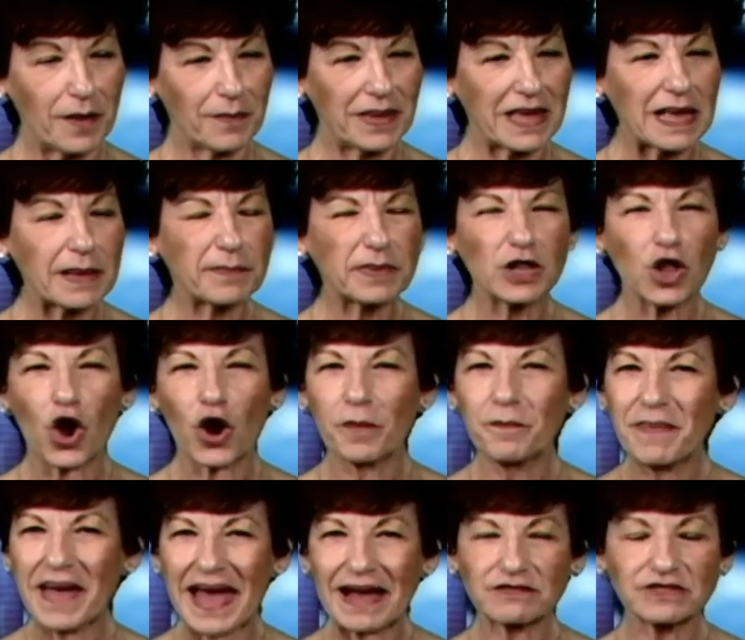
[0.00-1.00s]
people are
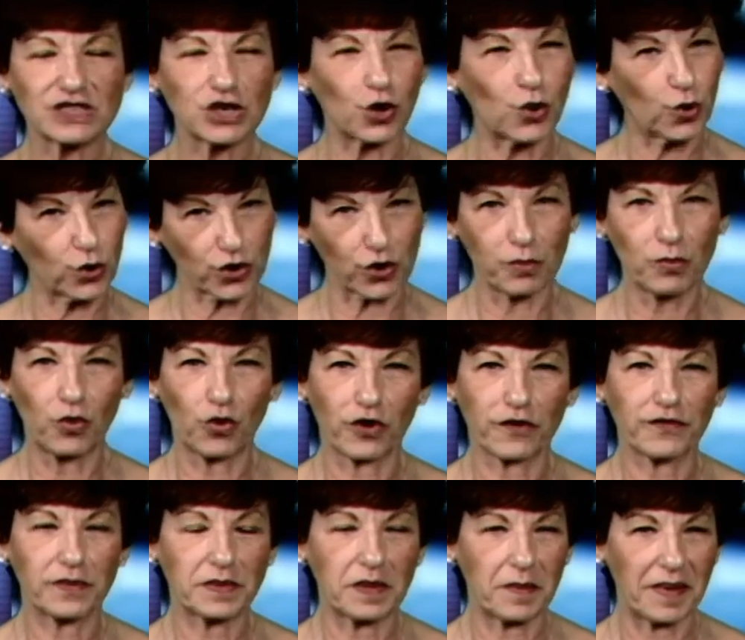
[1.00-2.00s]
bound to order more
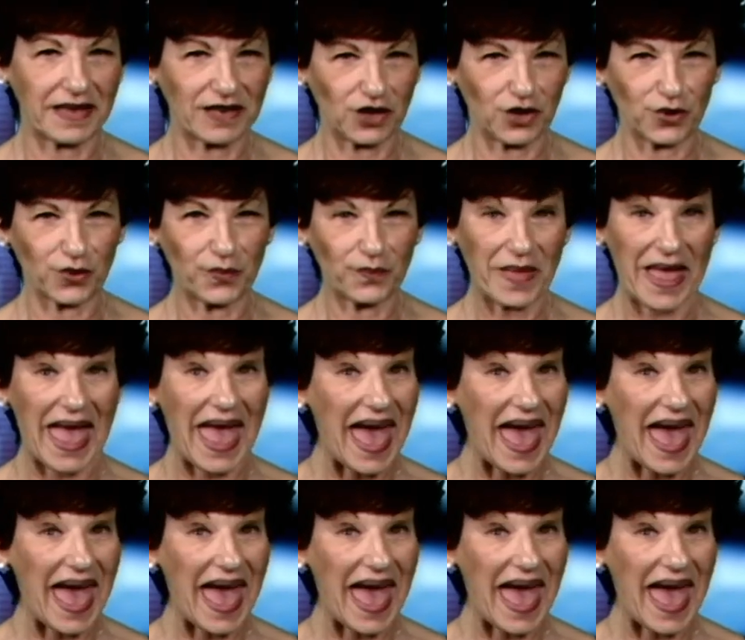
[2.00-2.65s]
from the menu.